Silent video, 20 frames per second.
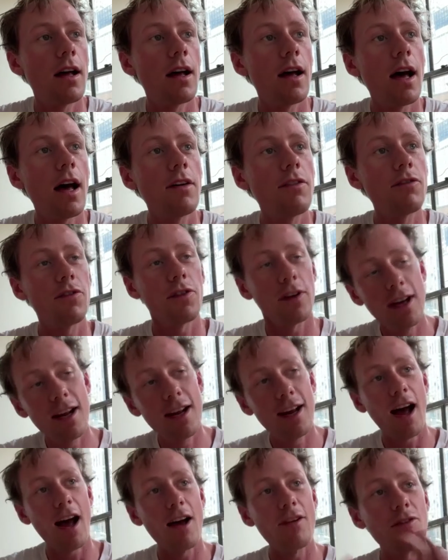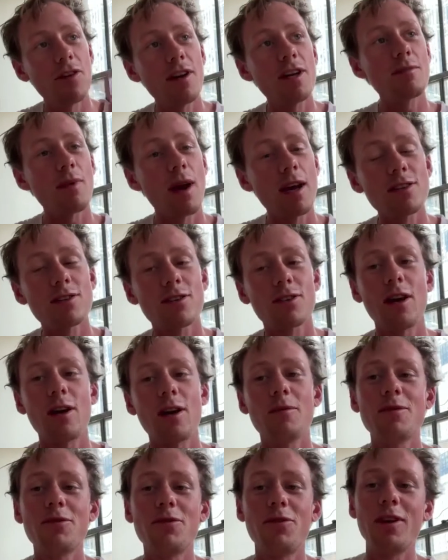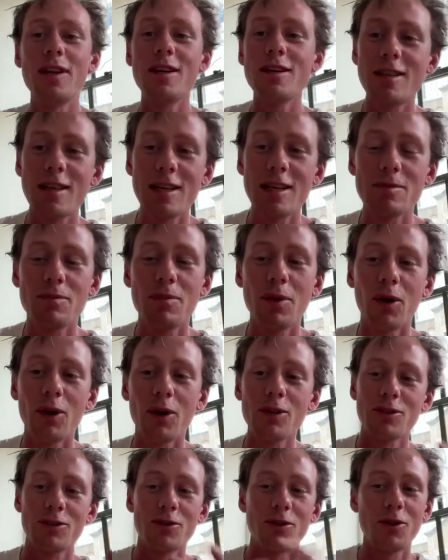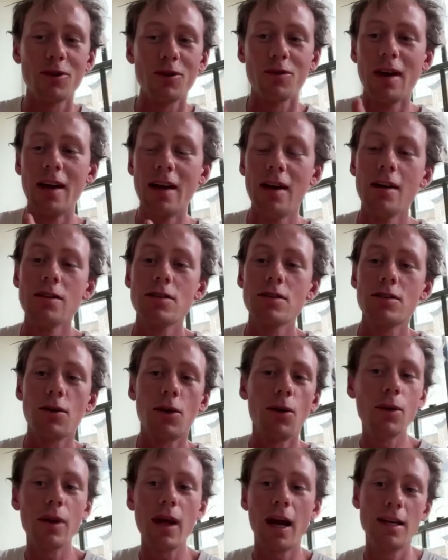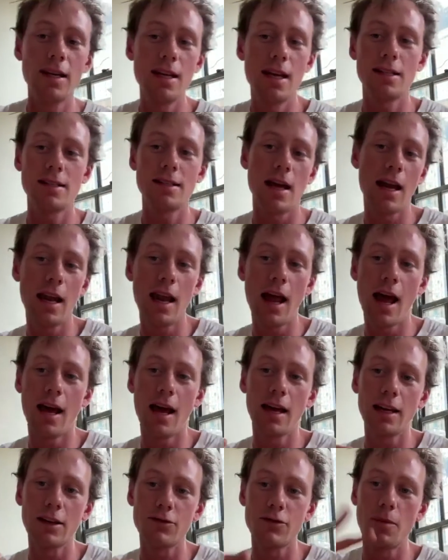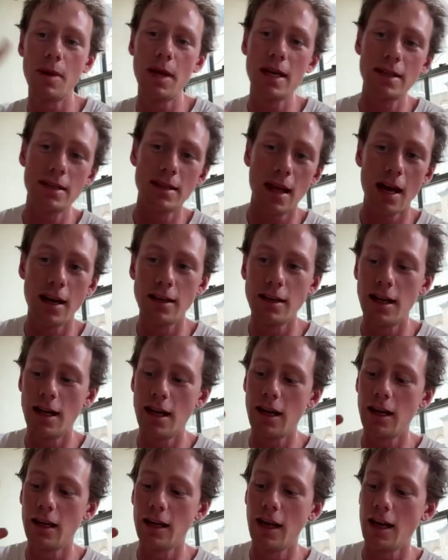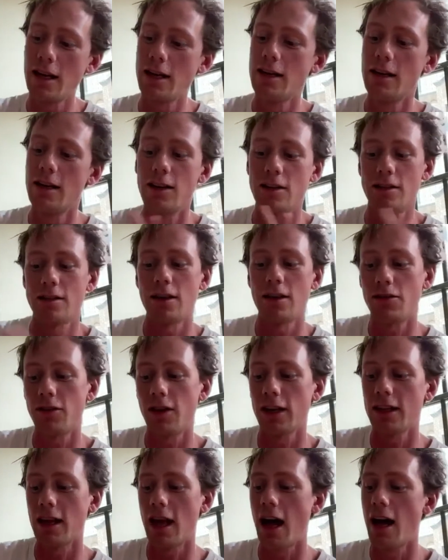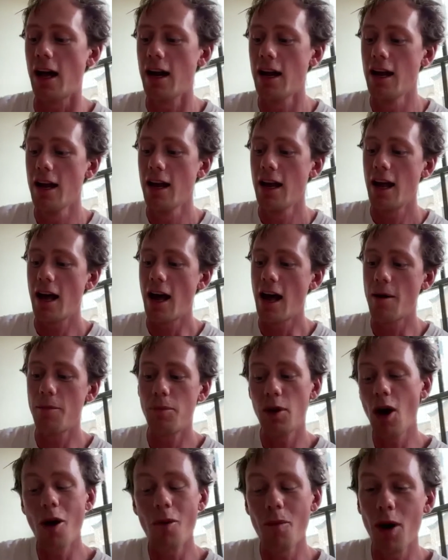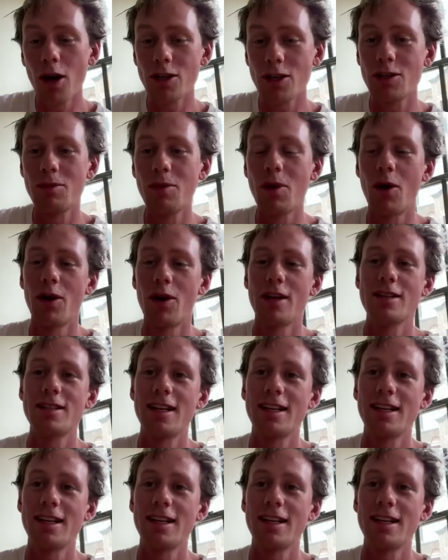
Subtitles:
I finished my script, finished his book, sort of stole the ideas I liked from his ending and stuff like that, but not much, to be honest.